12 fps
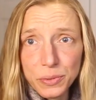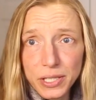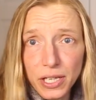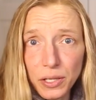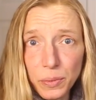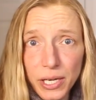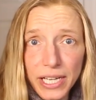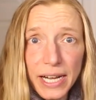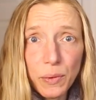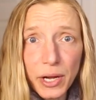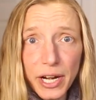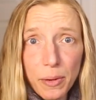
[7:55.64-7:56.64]
do with colorwork.
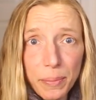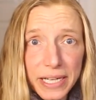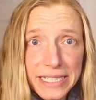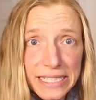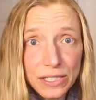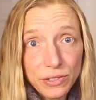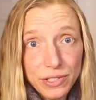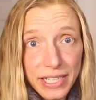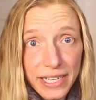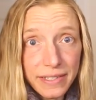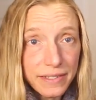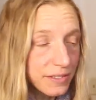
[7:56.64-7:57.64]
I went up a needle
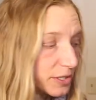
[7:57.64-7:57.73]
size.